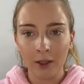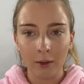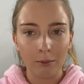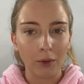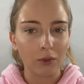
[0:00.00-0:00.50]

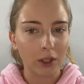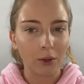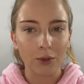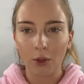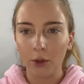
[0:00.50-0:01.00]
Beverly
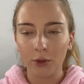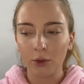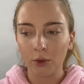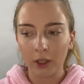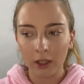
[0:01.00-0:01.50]
Hills
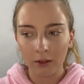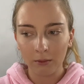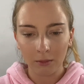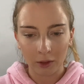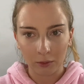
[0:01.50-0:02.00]
contour kit
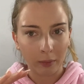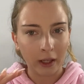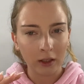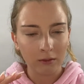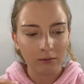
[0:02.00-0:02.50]

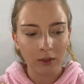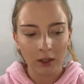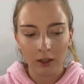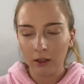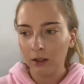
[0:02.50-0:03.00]
palette.
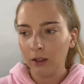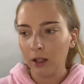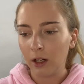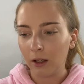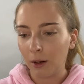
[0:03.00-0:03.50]

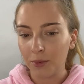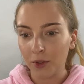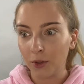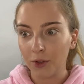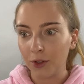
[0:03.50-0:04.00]
I'm so
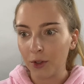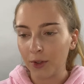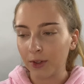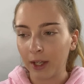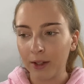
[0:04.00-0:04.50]
used to
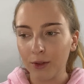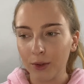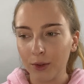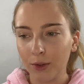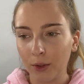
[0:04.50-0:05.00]
using that,
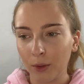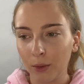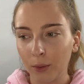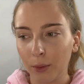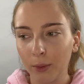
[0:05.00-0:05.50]

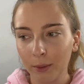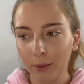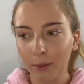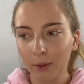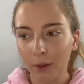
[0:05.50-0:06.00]
so
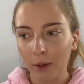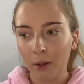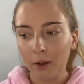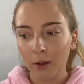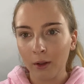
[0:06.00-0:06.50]

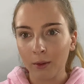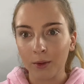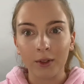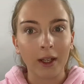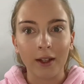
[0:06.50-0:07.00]
we'll
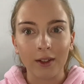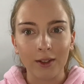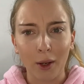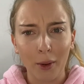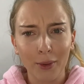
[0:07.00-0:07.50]
see how this
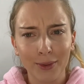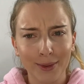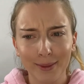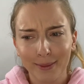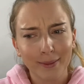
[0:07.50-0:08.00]

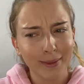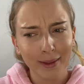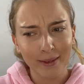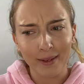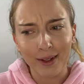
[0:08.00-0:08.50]
goes,
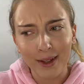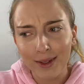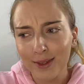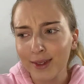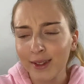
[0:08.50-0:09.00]
I
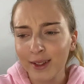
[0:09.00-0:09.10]
guess.